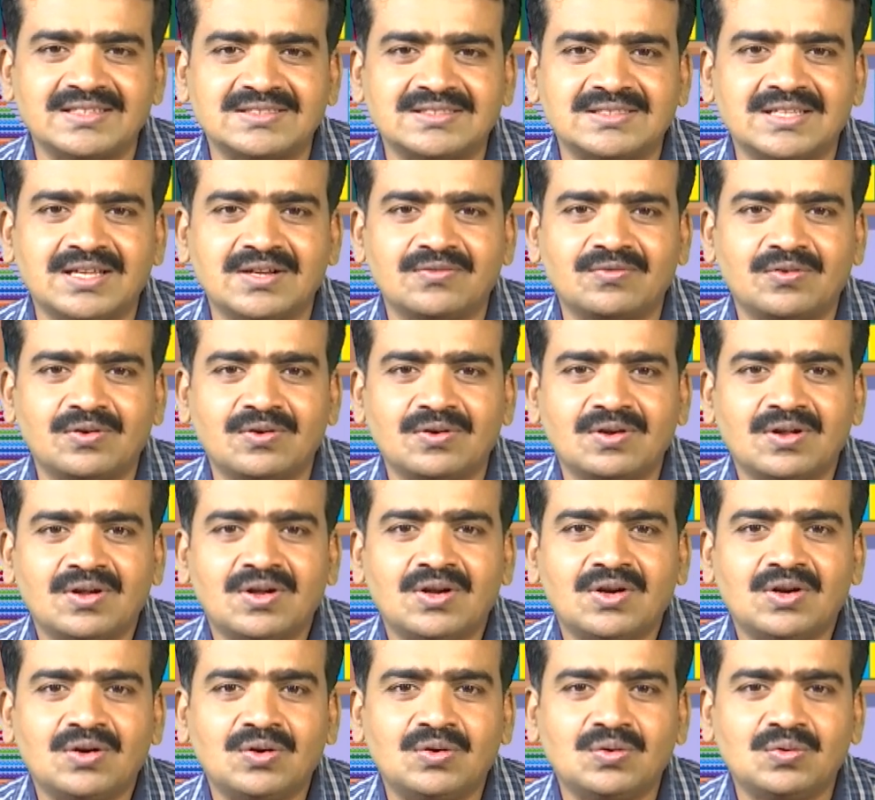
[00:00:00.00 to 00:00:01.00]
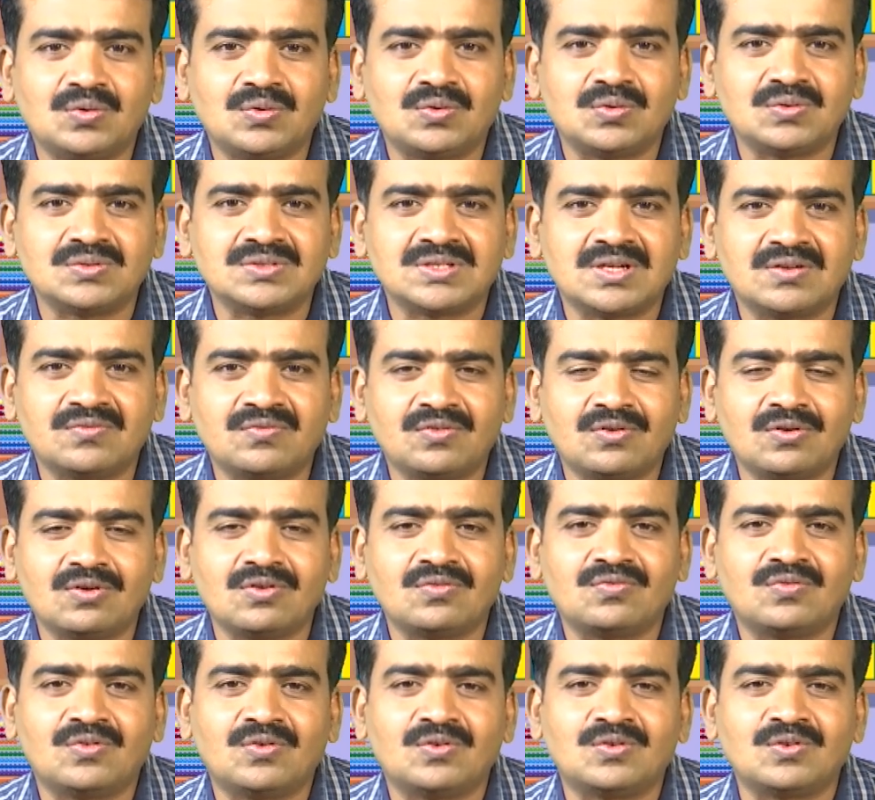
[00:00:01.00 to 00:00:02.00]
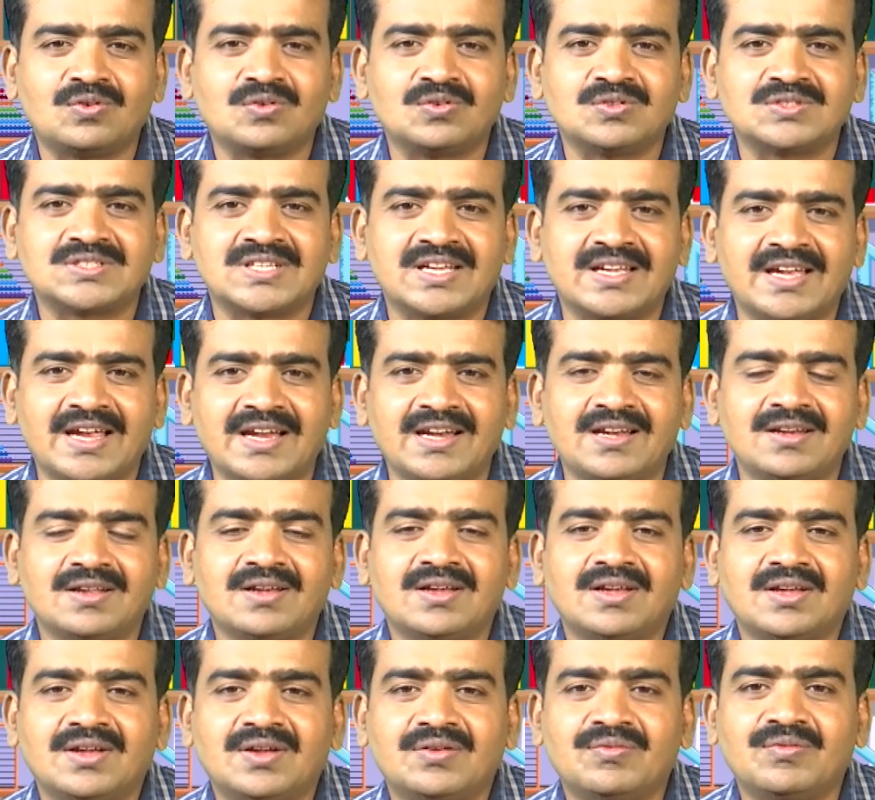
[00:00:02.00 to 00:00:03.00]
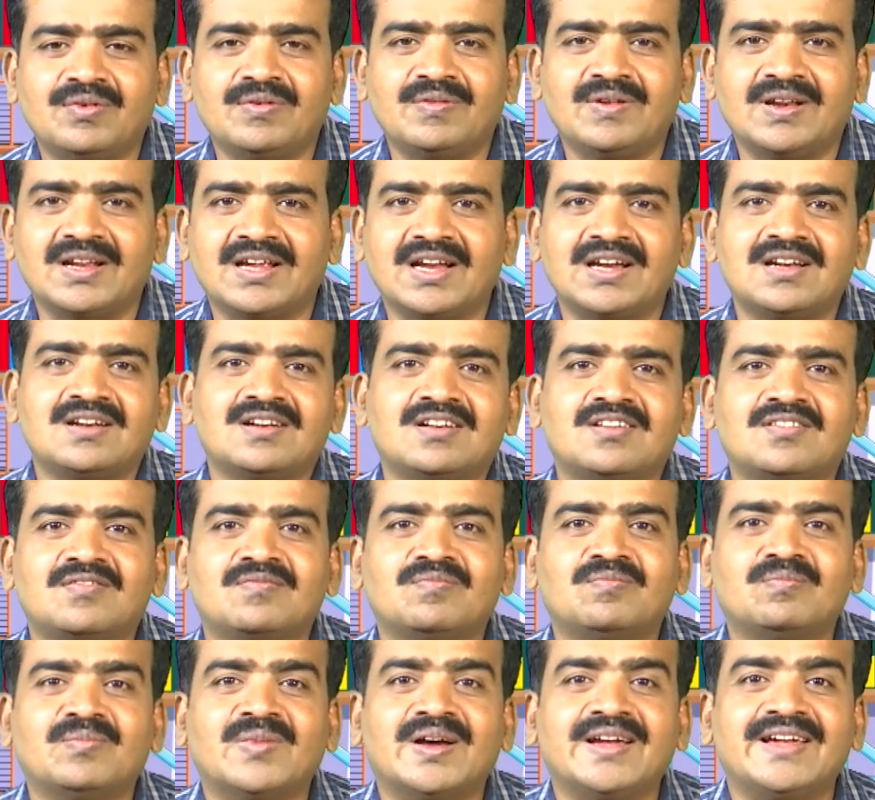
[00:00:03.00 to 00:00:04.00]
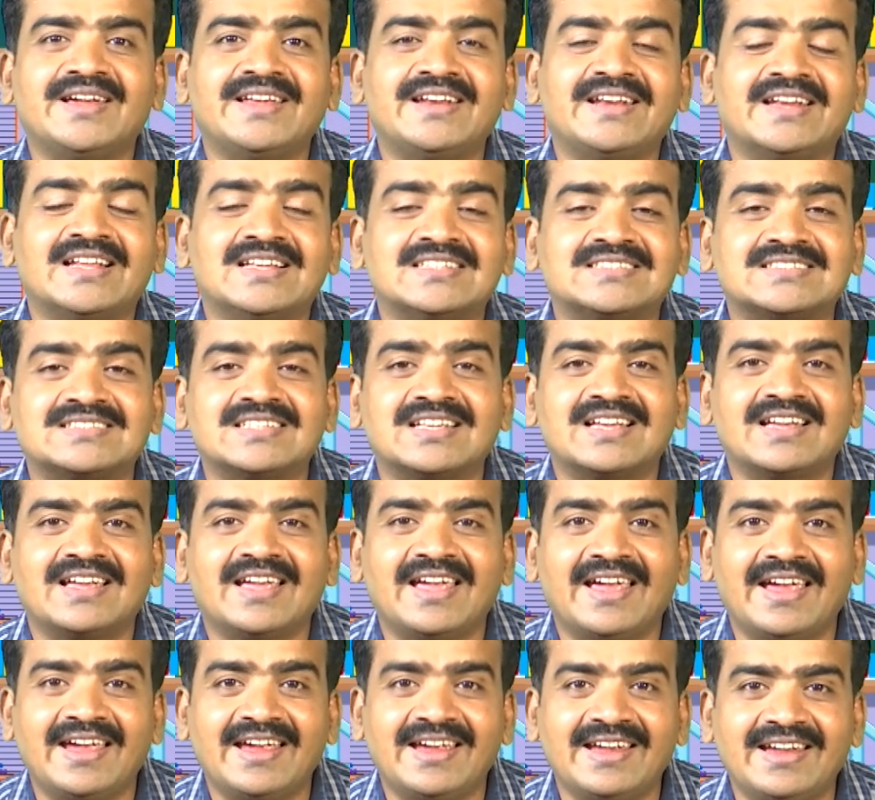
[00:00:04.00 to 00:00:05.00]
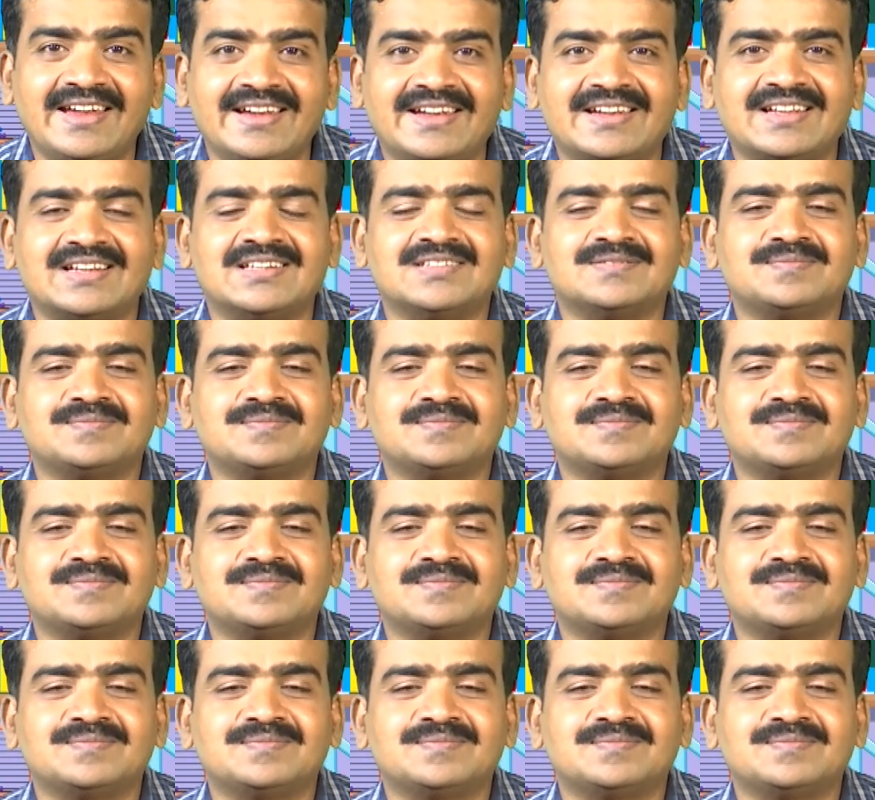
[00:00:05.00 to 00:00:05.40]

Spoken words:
Therefore, 2 2s are 4, 4 2s are 8, we will get minus 8.